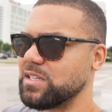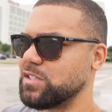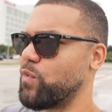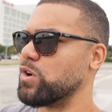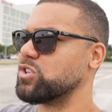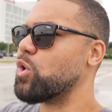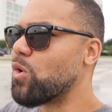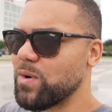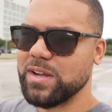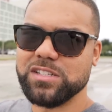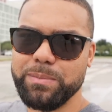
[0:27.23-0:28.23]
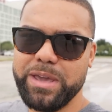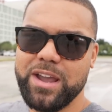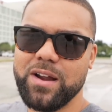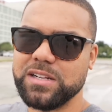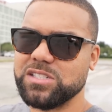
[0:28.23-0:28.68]
It's for tourism
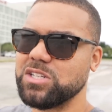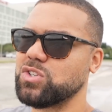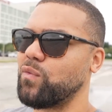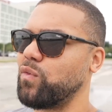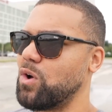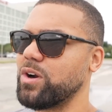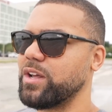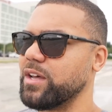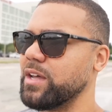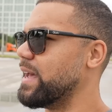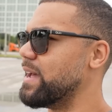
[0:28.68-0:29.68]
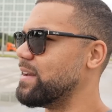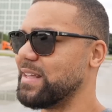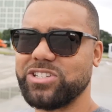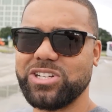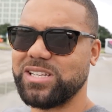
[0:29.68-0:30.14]
here in Central Florida, and
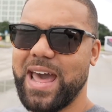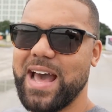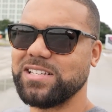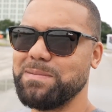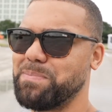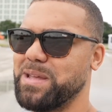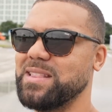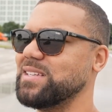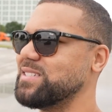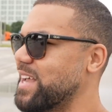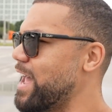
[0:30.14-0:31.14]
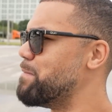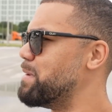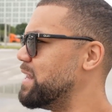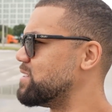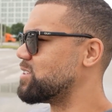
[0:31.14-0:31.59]
it just hasn't been the same,
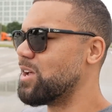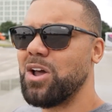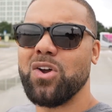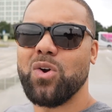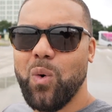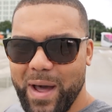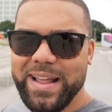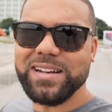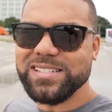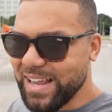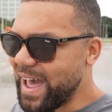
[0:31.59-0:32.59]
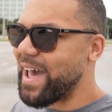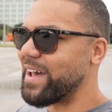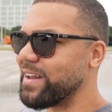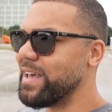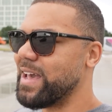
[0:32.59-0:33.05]
and it's quite
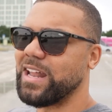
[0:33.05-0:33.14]
sad.